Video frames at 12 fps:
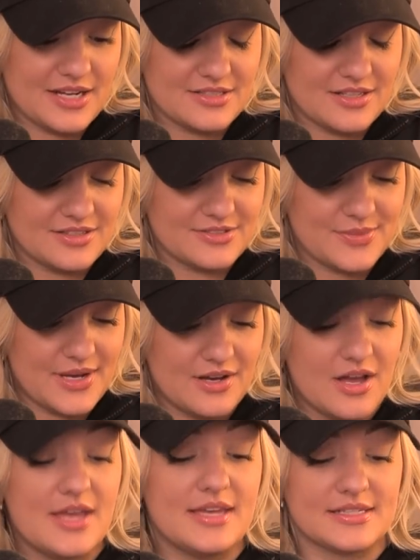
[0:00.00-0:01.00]
what I saw as
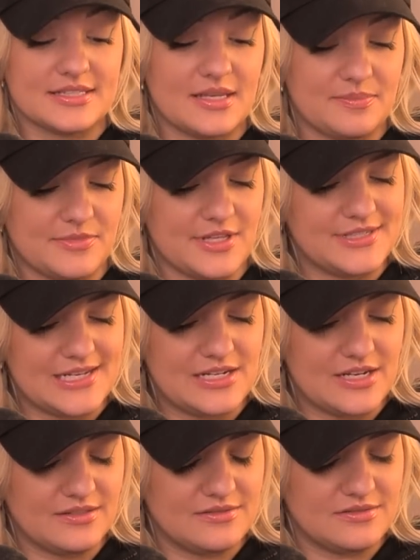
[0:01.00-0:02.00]
well. Except they
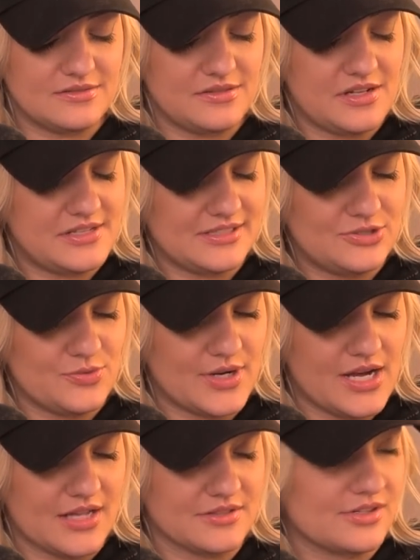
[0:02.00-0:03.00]
did do a
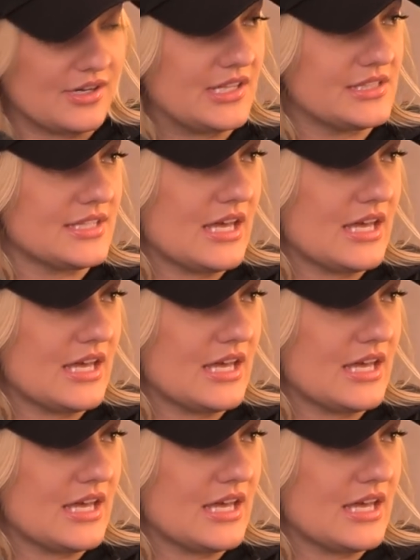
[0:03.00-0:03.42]
concert on